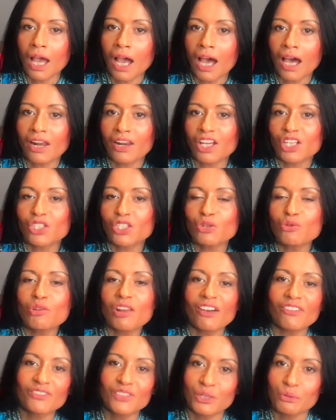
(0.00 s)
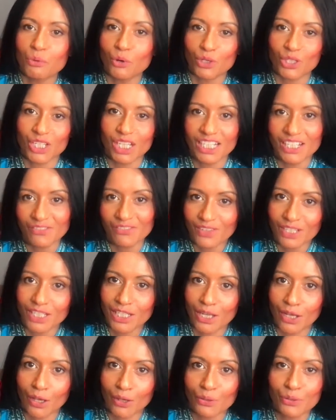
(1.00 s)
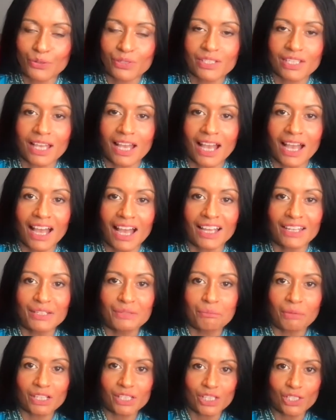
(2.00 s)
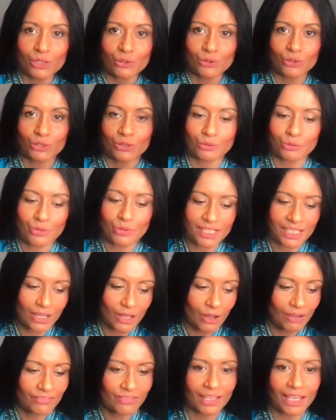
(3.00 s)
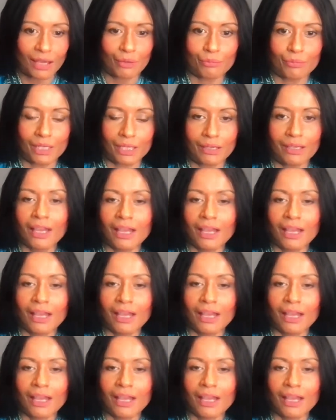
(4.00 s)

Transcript: And I do love to watch his videos, and my children are always laughing at me